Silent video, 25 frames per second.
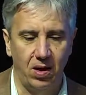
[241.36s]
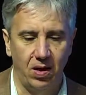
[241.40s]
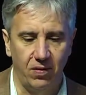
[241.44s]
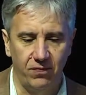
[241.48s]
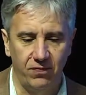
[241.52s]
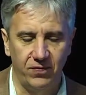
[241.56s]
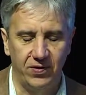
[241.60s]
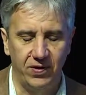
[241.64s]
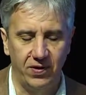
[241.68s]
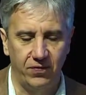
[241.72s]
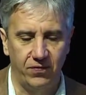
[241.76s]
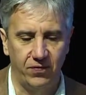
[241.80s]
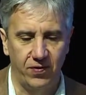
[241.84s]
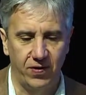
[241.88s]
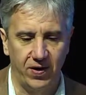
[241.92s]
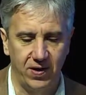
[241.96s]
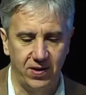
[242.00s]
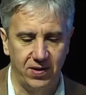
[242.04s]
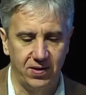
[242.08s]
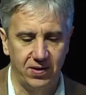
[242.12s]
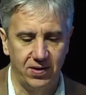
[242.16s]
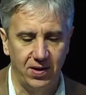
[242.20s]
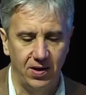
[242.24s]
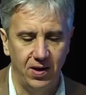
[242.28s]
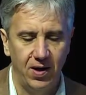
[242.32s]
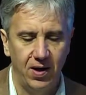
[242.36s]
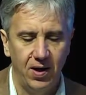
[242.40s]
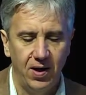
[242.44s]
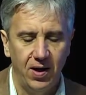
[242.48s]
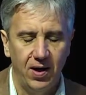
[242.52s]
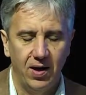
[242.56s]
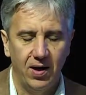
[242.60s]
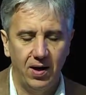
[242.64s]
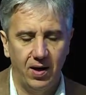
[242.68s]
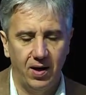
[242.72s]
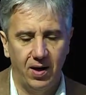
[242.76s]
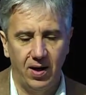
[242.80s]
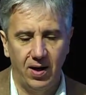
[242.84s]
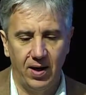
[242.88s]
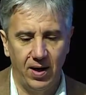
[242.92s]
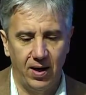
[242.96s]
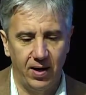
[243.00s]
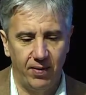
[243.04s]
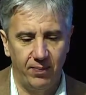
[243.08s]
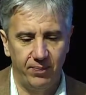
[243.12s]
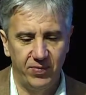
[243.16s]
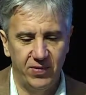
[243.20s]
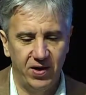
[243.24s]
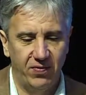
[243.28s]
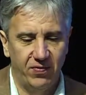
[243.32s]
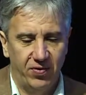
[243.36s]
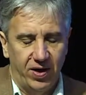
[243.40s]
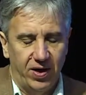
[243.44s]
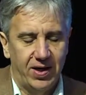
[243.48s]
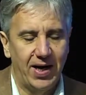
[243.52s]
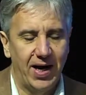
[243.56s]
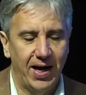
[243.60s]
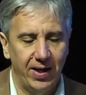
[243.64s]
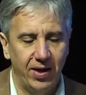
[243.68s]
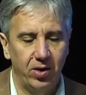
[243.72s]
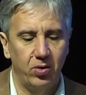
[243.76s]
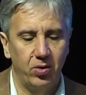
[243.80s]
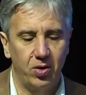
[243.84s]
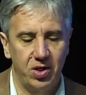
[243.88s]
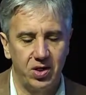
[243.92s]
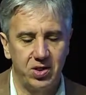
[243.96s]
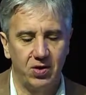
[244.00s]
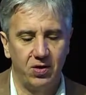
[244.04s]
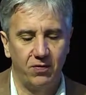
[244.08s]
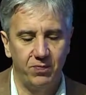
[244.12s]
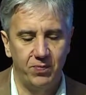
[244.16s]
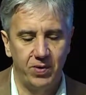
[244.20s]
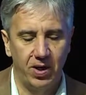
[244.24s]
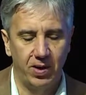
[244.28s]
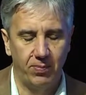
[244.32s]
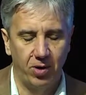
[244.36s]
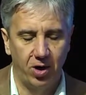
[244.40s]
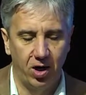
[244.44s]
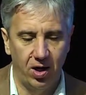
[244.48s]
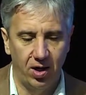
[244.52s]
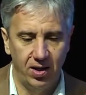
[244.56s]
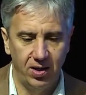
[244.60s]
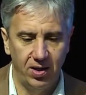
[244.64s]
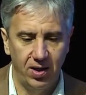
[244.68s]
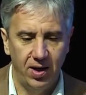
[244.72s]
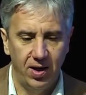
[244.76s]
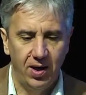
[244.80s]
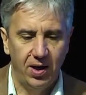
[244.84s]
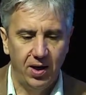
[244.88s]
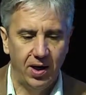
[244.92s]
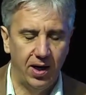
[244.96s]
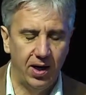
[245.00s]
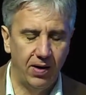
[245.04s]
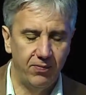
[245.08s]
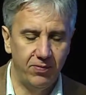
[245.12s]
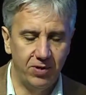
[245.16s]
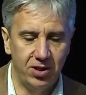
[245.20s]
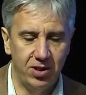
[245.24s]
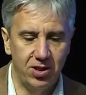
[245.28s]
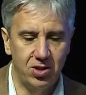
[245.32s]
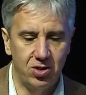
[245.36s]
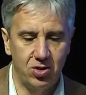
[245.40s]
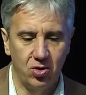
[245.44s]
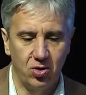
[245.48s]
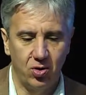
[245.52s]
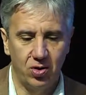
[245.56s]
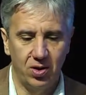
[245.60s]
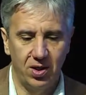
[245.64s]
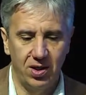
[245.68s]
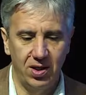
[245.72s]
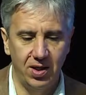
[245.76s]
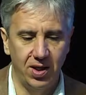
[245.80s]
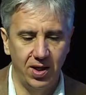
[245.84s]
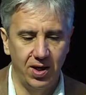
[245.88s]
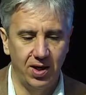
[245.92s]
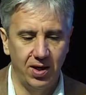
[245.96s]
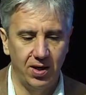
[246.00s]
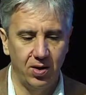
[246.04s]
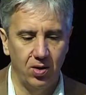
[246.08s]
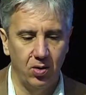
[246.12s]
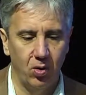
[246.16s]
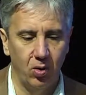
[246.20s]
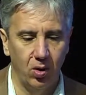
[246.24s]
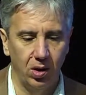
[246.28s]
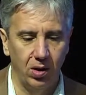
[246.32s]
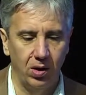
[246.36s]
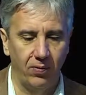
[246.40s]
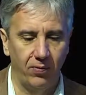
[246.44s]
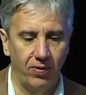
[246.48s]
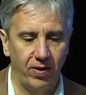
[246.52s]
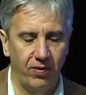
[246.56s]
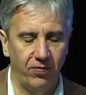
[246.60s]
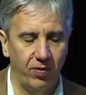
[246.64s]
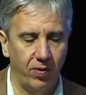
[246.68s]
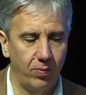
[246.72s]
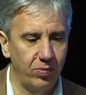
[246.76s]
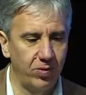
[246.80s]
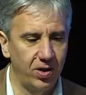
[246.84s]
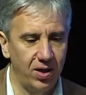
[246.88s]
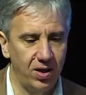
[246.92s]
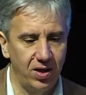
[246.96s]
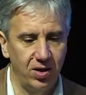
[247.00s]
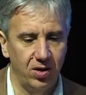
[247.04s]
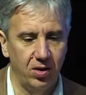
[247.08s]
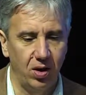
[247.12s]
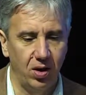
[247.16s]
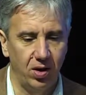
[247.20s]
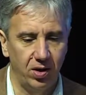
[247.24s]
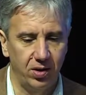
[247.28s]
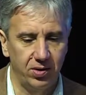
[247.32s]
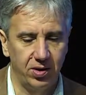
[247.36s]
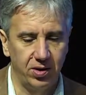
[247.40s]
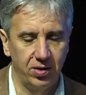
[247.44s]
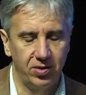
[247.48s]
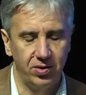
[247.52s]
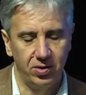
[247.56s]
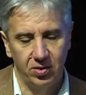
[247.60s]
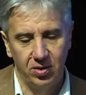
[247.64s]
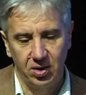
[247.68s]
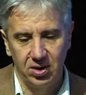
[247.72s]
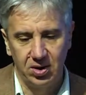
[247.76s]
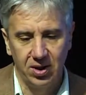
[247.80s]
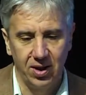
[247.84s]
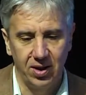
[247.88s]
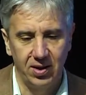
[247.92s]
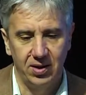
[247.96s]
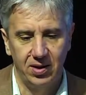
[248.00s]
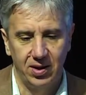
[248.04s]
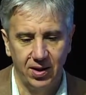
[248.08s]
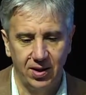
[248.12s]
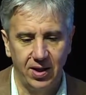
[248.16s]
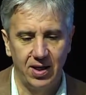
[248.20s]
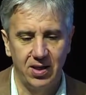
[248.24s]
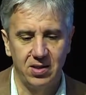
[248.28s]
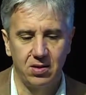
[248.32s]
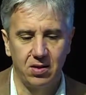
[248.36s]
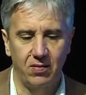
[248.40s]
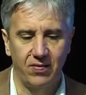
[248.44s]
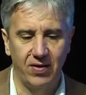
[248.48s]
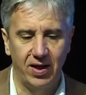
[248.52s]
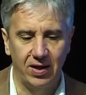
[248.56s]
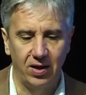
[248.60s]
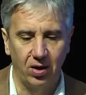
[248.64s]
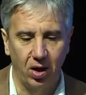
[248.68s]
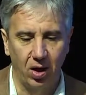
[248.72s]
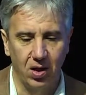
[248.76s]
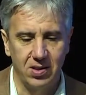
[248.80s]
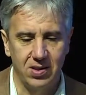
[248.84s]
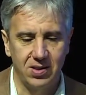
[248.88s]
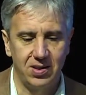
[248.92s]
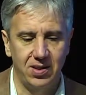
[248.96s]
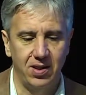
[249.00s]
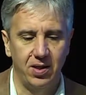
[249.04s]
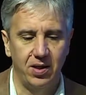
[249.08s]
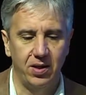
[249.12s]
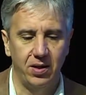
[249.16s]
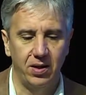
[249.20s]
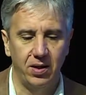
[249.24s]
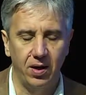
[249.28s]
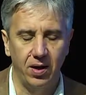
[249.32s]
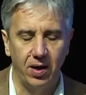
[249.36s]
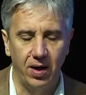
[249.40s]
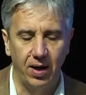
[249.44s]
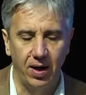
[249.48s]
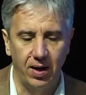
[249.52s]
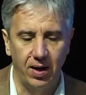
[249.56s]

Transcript: of different categories of BMI, which is shown here, all the way from clinical undernutrition in the case of adults here,